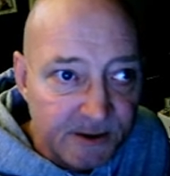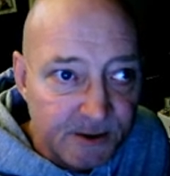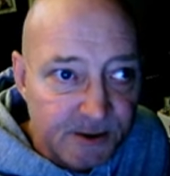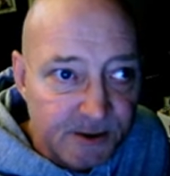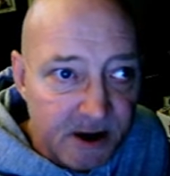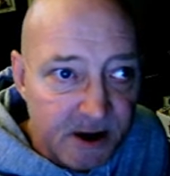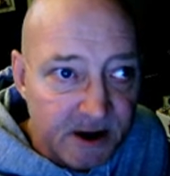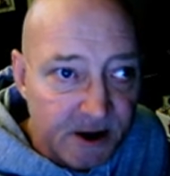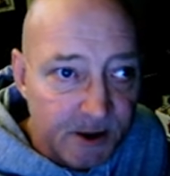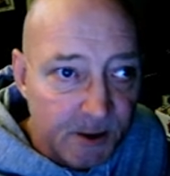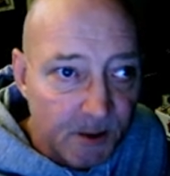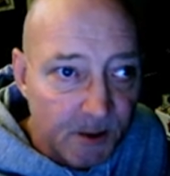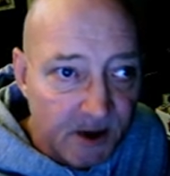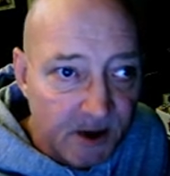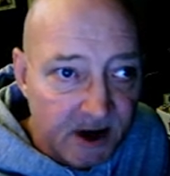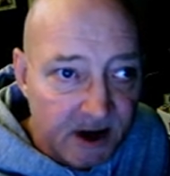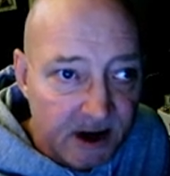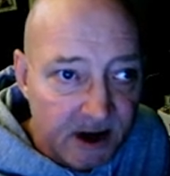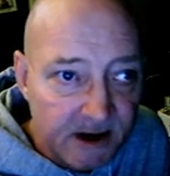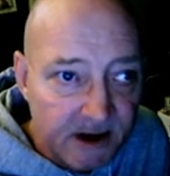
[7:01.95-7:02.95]

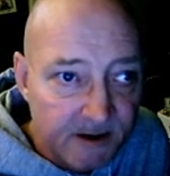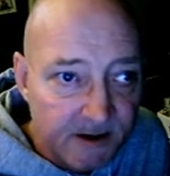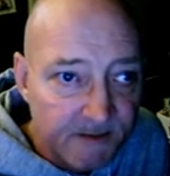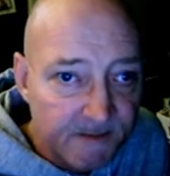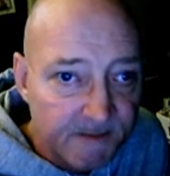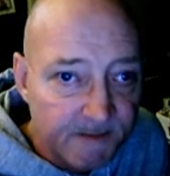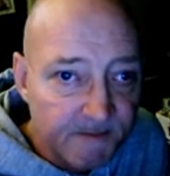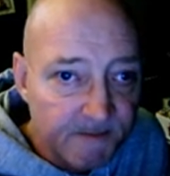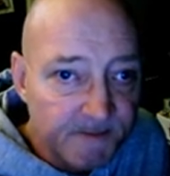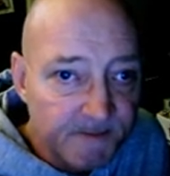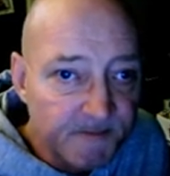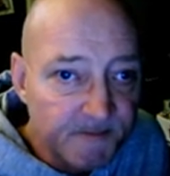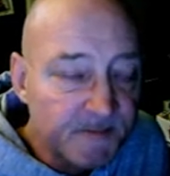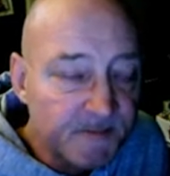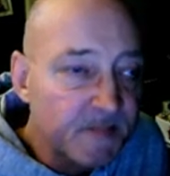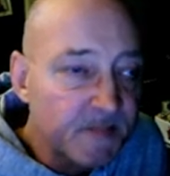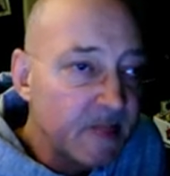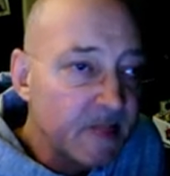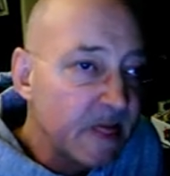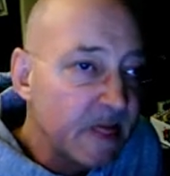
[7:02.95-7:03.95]
January
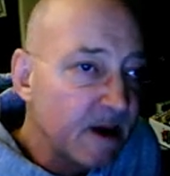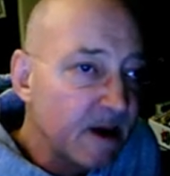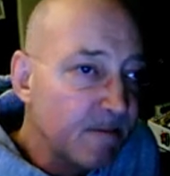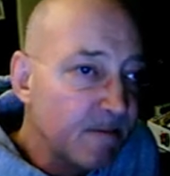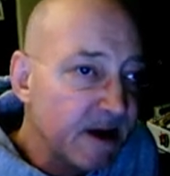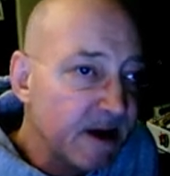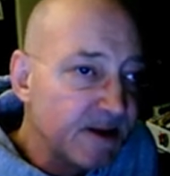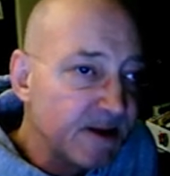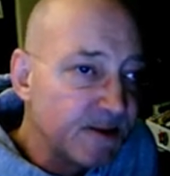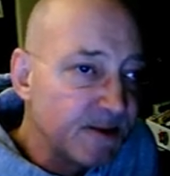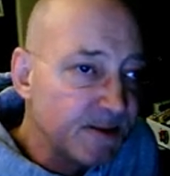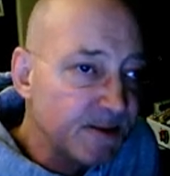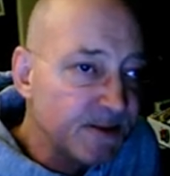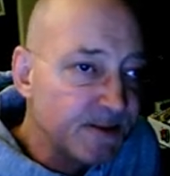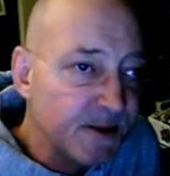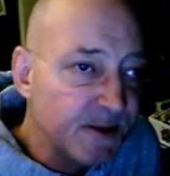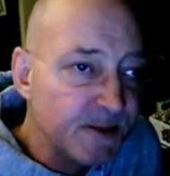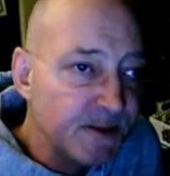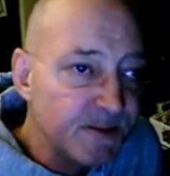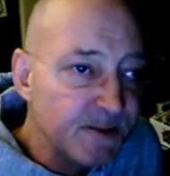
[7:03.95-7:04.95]
based on
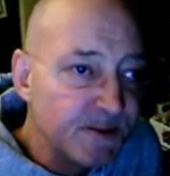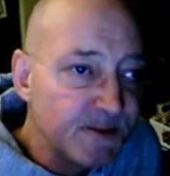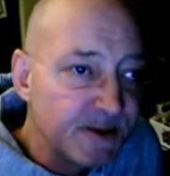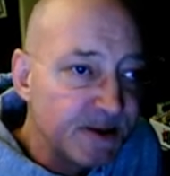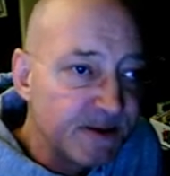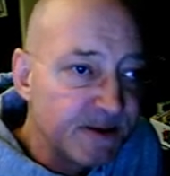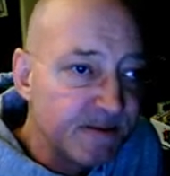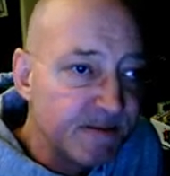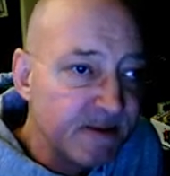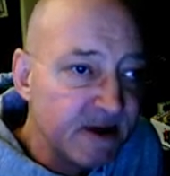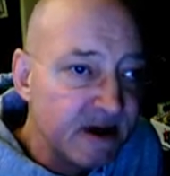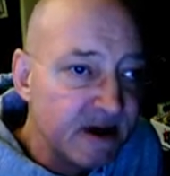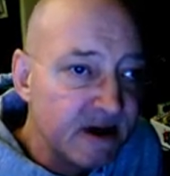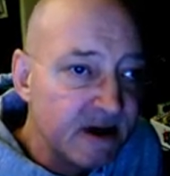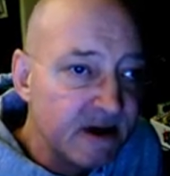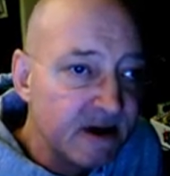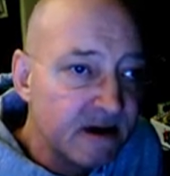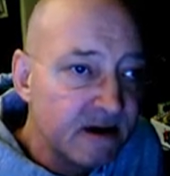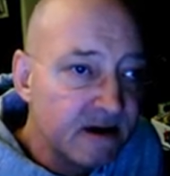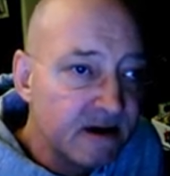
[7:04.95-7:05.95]
zone 6B.
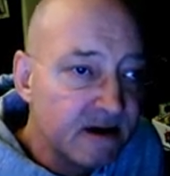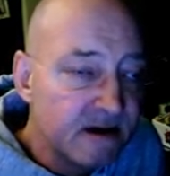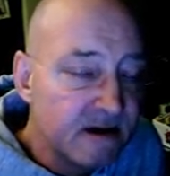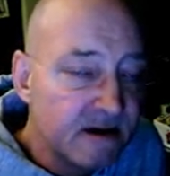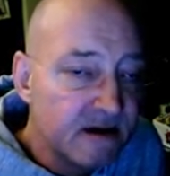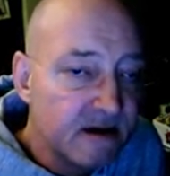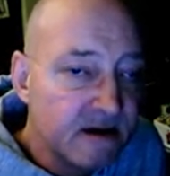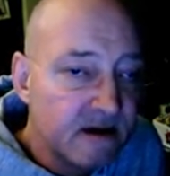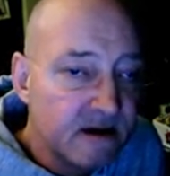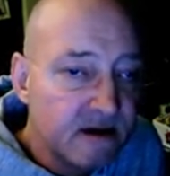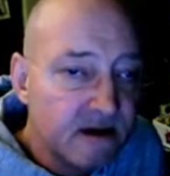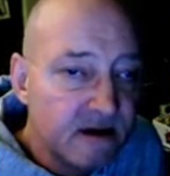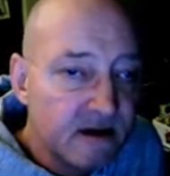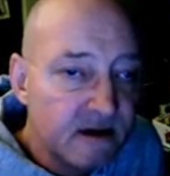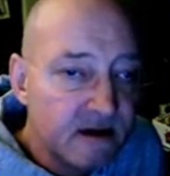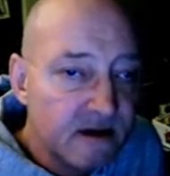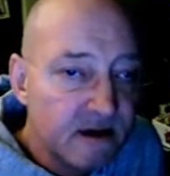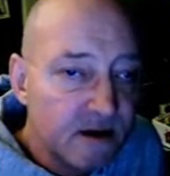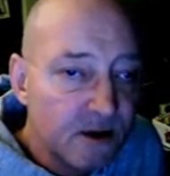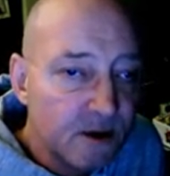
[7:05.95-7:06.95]

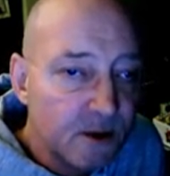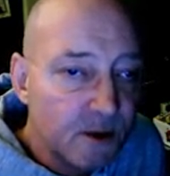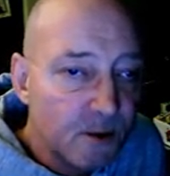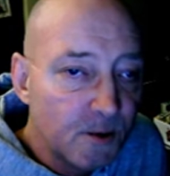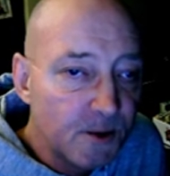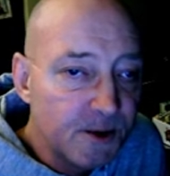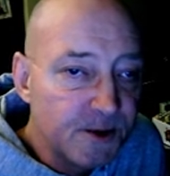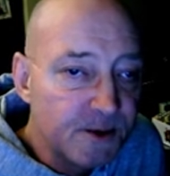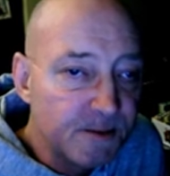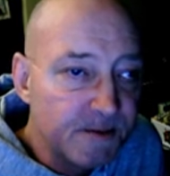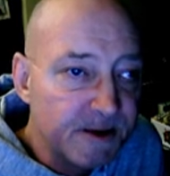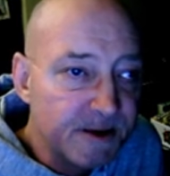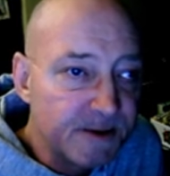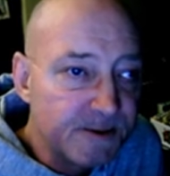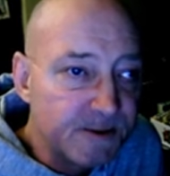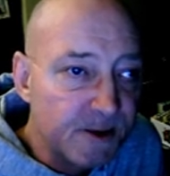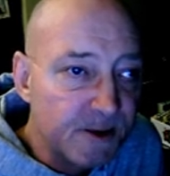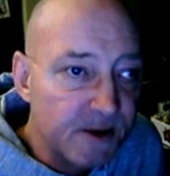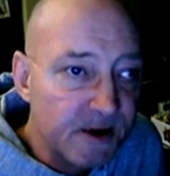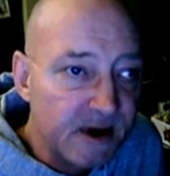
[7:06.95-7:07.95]
We should be
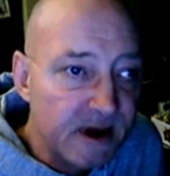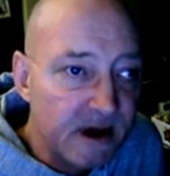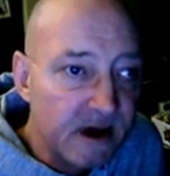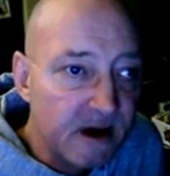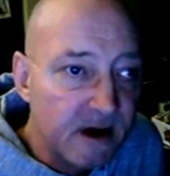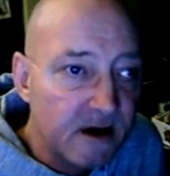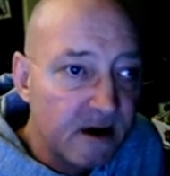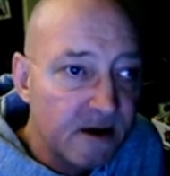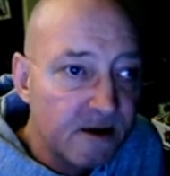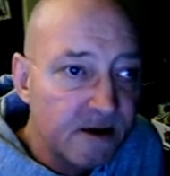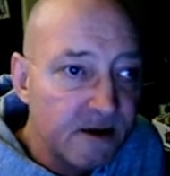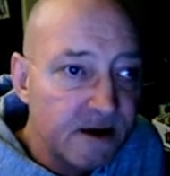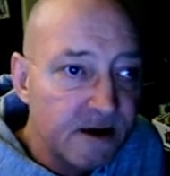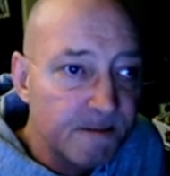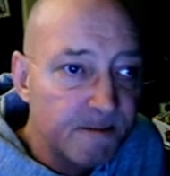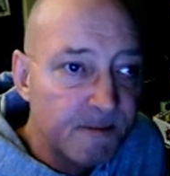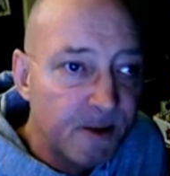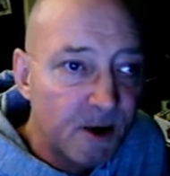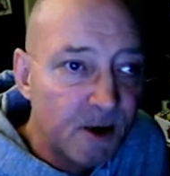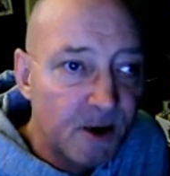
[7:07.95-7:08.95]
starting onion
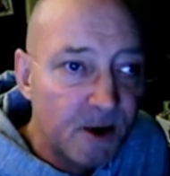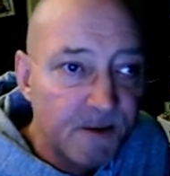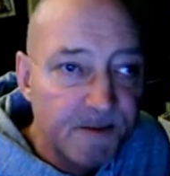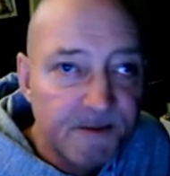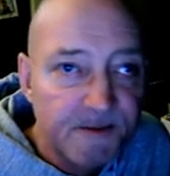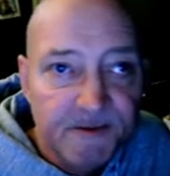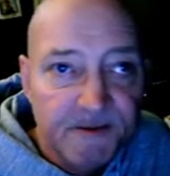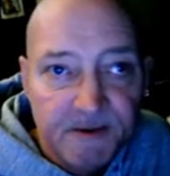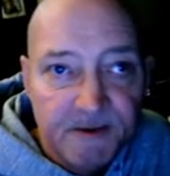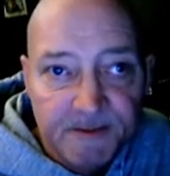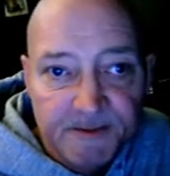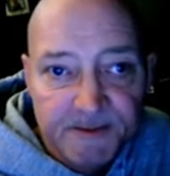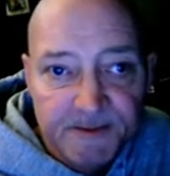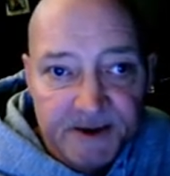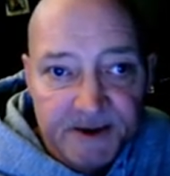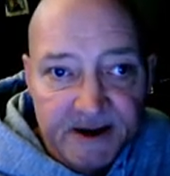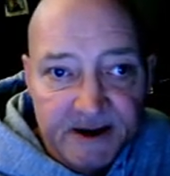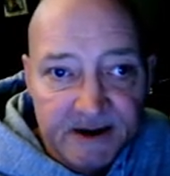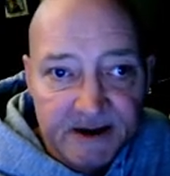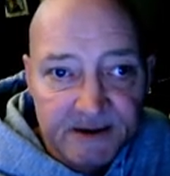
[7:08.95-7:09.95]
bulbs from
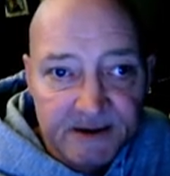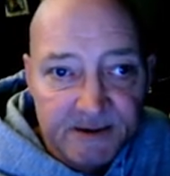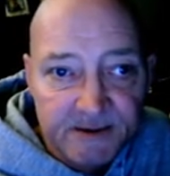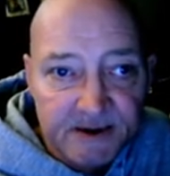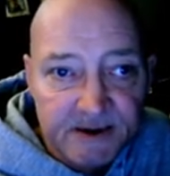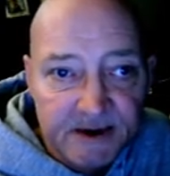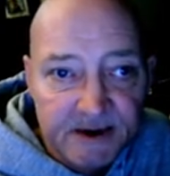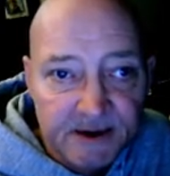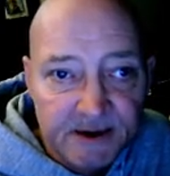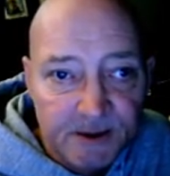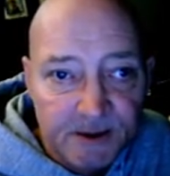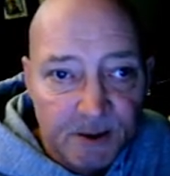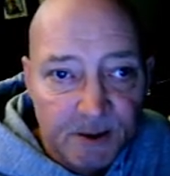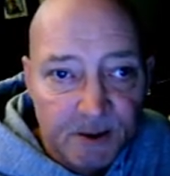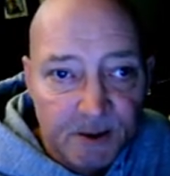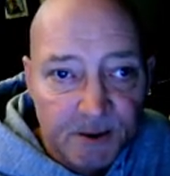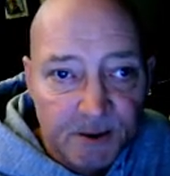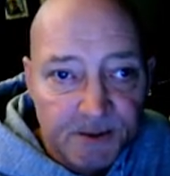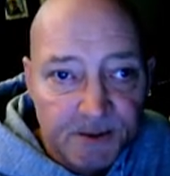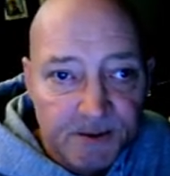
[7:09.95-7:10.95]
seeds
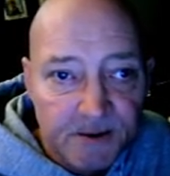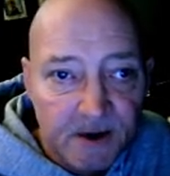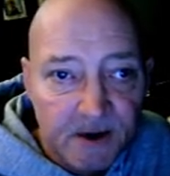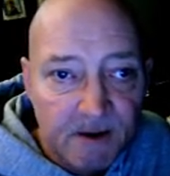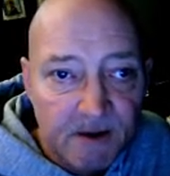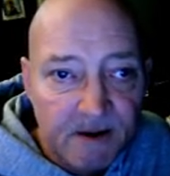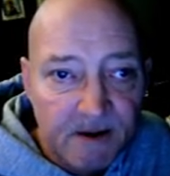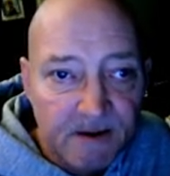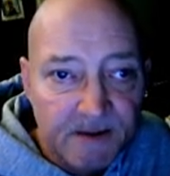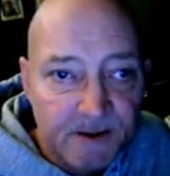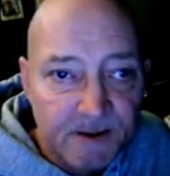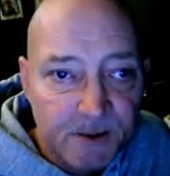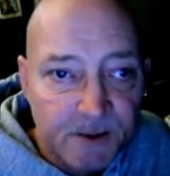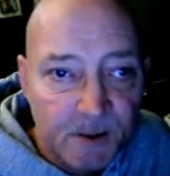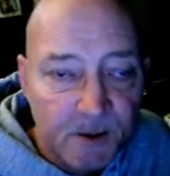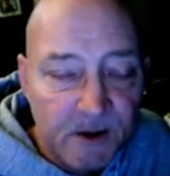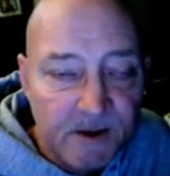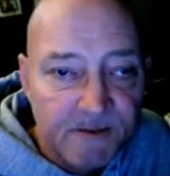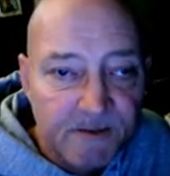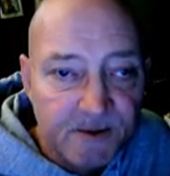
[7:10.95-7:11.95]
indoors around the
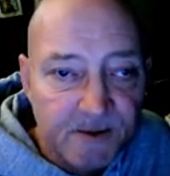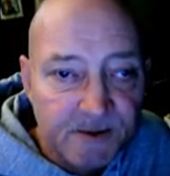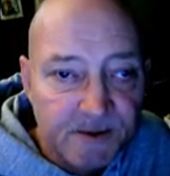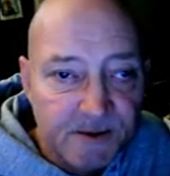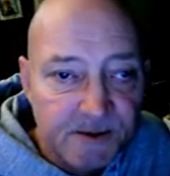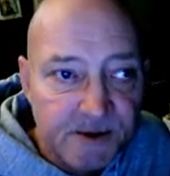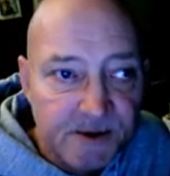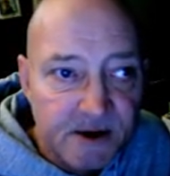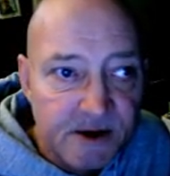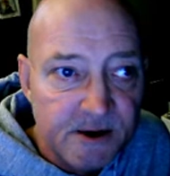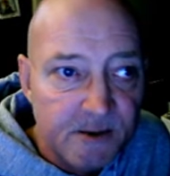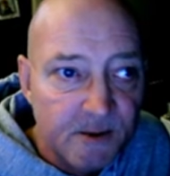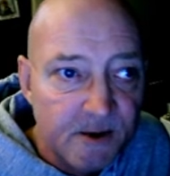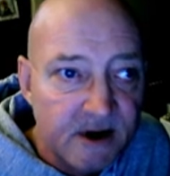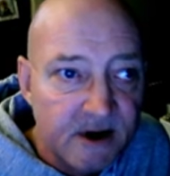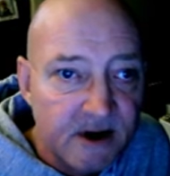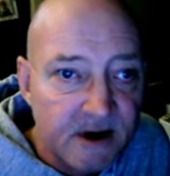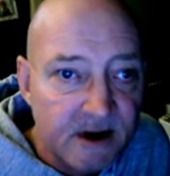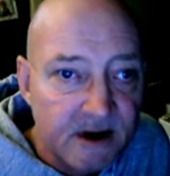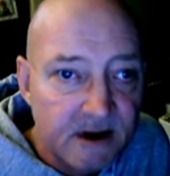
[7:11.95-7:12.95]
21st of January